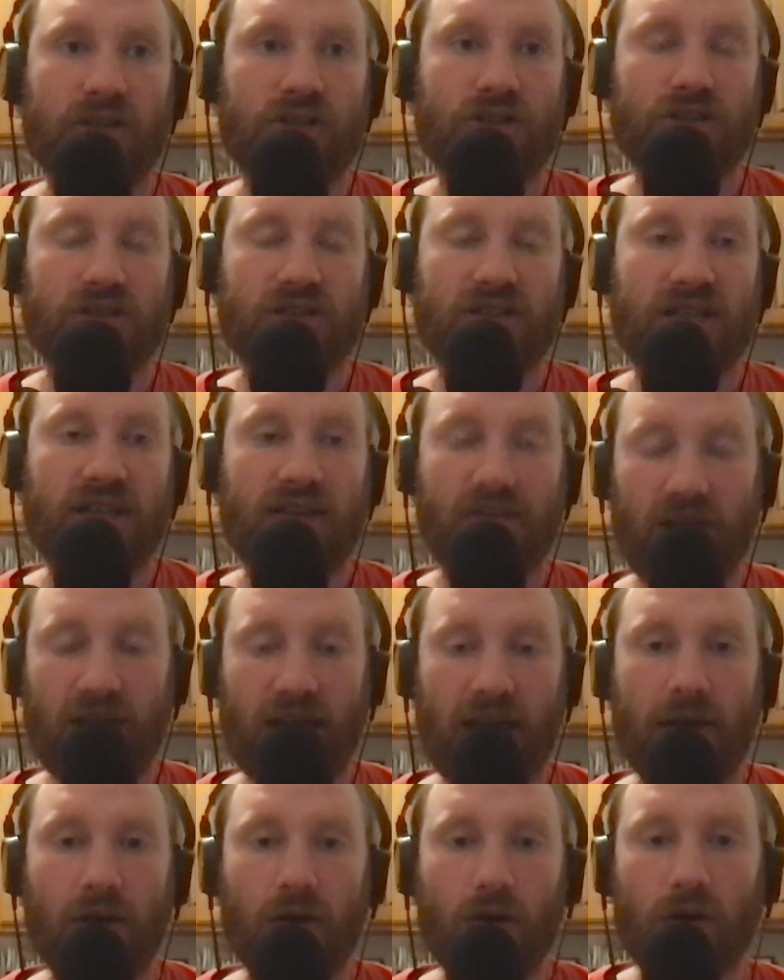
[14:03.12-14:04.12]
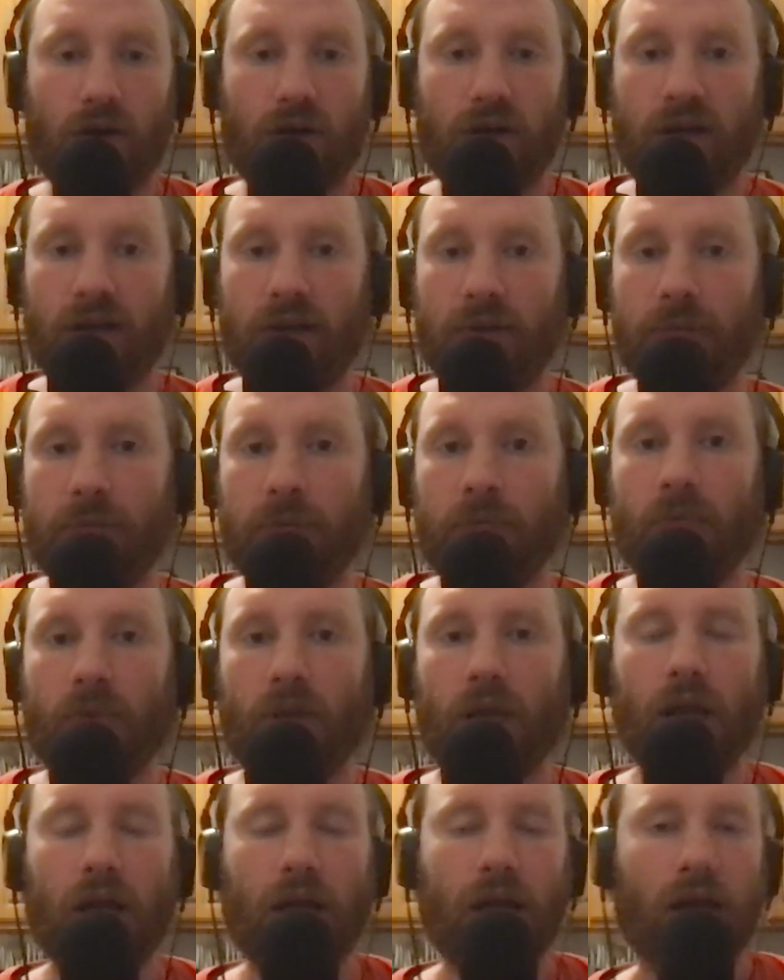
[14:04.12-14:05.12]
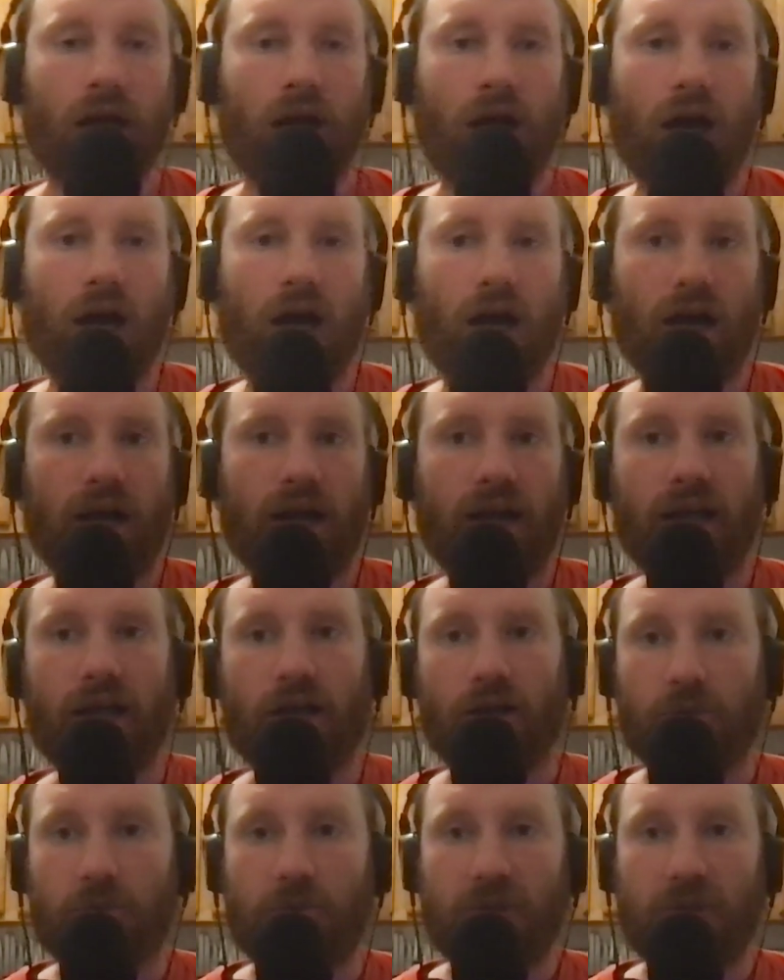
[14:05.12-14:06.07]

is just giving out on him. It'll